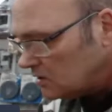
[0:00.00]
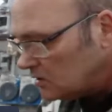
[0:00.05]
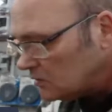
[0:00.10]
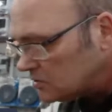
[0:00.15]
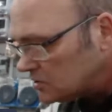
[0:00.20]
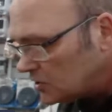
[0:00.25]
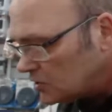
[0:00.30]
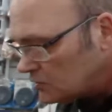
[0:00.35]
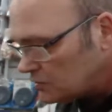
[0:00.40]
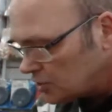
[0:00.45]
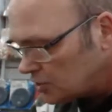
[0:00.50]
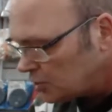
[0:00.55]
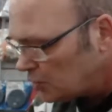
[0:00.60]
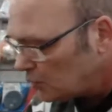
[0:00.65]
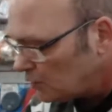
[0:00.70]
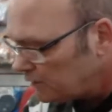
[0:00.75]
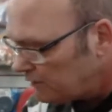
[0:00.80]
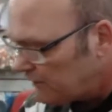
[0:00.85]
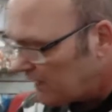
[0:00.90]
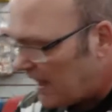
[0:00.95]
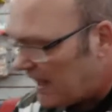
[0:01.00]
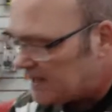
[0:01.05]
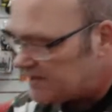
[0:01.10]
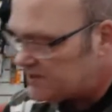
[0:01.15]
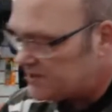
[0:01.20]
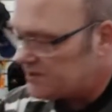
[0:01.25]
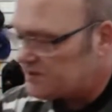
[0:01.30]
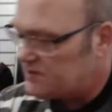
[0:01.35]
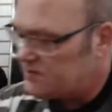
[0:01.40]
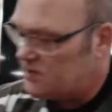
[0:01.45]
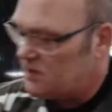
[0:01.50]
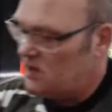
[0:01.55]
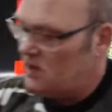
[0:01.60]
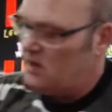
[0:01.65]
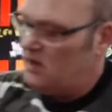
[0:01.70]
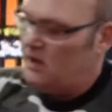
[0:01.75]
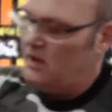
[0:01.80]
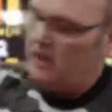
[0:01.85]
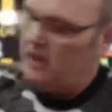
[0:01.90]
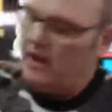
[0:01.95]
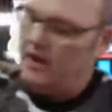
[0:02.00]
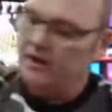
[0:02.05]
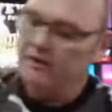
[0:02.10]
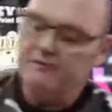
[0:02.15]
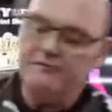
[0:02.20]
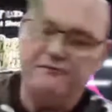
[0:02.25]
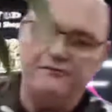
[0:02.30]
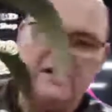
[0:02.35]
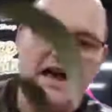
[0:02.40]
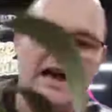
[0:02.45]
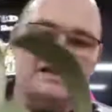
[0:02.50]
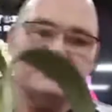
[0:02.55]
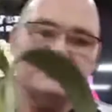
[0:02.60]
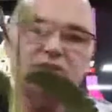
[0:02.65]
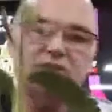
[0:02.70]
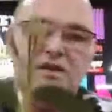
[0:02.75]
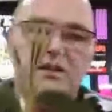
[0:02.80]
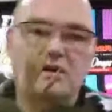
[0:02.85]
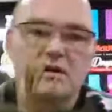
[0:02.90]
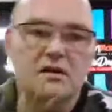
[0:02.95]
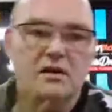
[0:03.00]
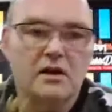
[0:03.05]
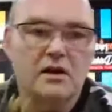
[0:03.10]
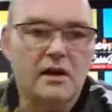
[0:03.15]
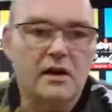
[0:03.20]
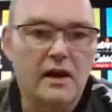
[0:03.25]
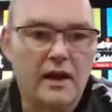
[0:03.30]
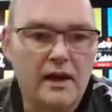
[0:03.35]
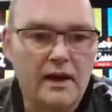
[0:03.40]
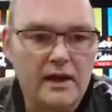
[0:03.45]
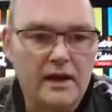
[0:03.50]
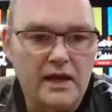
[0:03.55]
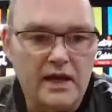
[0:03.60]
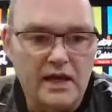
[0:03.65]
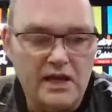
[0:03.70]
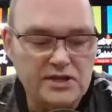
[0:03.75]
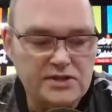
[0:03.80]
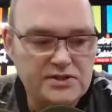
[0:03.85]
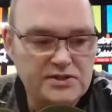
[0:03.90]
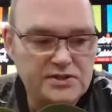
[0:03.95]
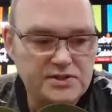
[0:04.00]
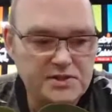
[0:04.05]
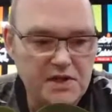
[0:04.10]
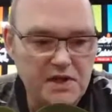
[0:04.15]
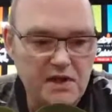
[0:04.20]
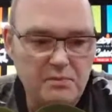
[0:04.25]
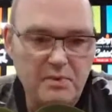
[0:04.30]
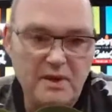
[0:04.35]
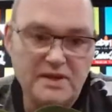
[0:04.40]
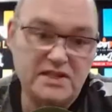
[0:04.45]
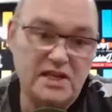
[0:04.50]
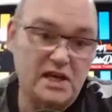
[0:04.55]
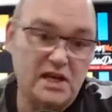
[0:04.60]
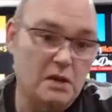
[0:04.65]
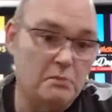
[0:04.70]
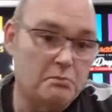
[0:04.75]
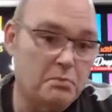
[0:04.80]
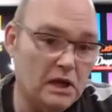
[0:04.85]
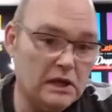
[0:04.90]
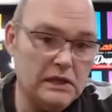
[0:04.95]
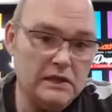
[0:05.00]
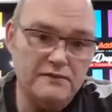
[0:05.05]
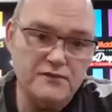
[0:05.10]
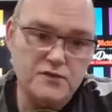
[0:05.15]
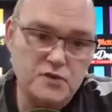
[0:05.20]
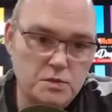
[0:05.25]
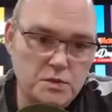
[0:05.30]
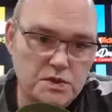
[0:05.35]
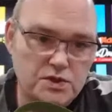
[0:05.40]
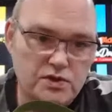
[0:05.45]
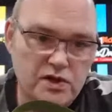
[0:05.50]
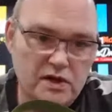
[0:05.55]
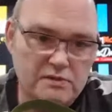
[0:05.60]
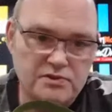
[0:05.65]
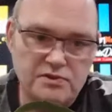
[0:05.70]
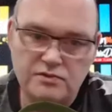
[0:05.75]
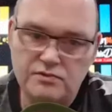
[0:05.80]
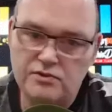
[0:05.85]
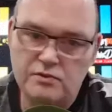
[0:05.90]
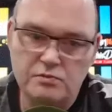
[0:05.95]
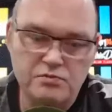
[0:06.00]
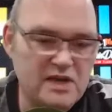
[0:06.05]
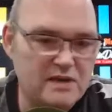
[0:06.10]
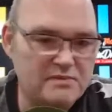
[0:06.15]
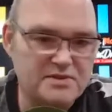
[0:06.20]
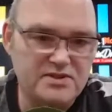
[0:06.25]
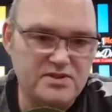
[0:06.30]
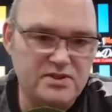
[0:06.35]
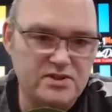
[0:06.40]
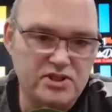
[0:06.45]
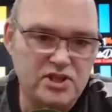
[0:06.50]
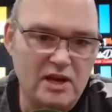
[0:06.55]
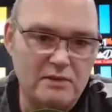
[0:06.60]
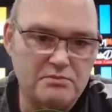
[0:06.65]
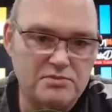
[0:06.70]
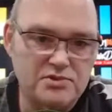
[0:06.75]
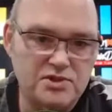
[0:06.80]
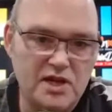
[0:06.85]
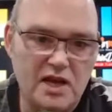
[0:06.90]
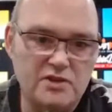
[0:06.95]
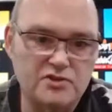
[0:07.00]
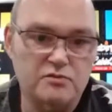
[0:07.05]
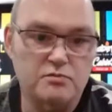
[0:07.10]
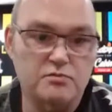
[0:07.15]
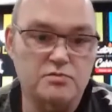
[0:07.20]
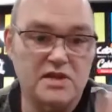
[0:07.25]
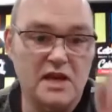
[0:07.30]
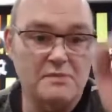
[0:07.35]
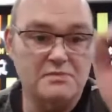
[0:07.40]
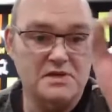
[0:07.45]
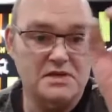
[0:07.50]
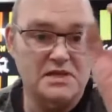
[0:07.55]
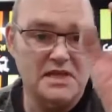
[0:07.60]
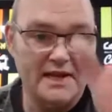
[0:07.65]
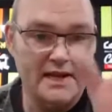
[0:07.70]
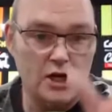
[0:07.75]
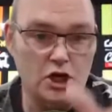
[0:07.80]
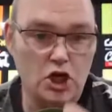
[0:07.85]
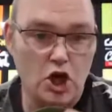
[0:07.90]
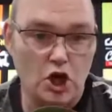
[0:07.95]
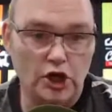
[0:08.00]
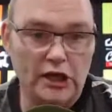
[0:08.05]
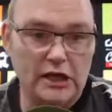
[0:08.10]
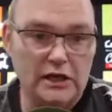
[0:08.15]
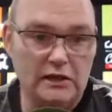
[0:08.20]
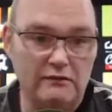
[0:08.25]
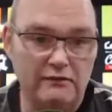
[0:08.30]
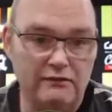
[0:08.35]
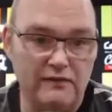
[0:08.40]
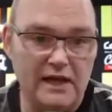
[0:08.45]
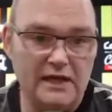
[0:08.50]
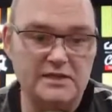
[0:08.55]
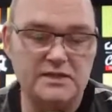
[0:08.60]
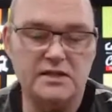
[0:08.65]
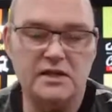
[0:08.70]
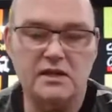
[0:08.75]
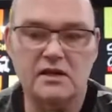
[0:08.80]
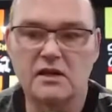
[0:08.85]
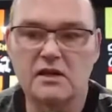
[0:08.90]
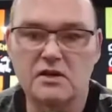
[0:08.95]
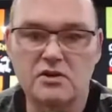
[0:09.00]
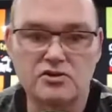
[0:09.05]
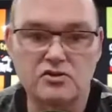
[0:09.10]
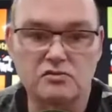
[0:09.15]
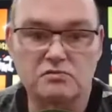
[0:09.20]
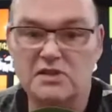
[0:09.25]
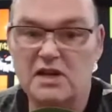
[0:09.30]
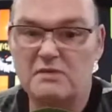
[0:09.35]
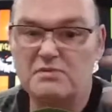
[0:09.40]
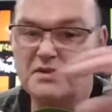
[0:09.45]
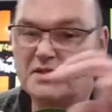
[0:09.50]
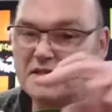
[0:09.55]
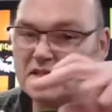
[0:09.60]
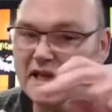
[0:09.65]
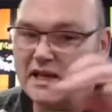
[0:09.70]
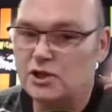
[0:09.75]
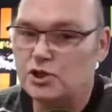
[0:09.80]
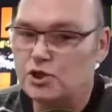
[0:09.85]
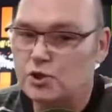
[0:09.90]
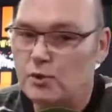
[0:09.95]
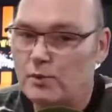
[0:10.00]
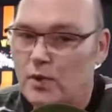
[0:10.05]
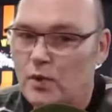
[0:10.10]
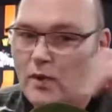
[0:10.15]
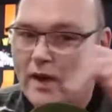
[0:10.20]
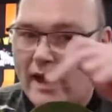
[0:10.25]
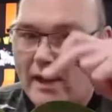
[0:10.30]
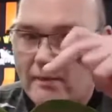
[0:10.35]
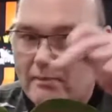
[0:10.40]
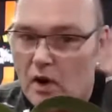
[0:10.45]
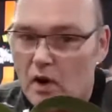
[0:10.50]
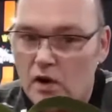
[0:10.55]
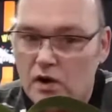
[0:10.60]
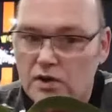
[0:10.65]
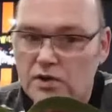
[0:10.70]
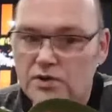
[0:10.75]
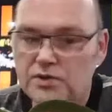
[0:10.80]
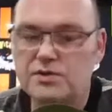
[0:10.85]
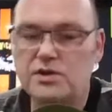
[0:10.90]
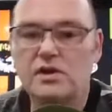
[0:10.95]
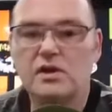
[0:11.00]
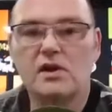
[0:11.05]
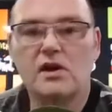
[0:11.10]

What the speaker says: You know, so you have to do flasks, and a flask is basically a bottle of some description. Sometimes it's a jam jar, sometimes it's like a conical flask, sometimes it's like a Tupperware box,